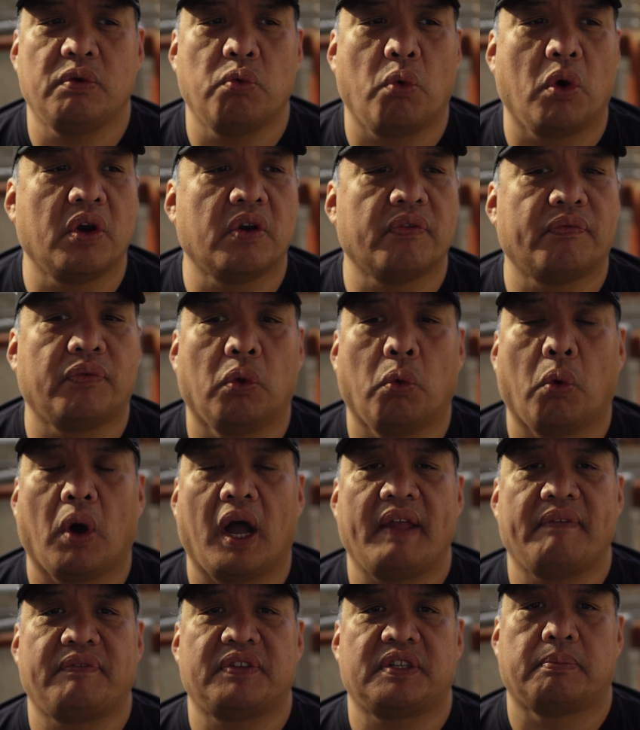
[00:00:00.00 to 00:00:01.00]
wonderful
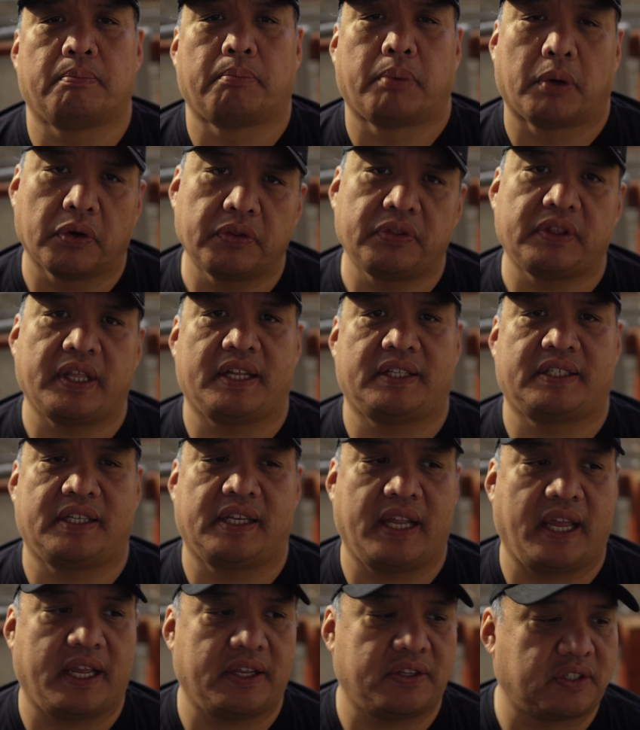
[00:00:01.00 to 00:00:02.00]
wife's birthday today.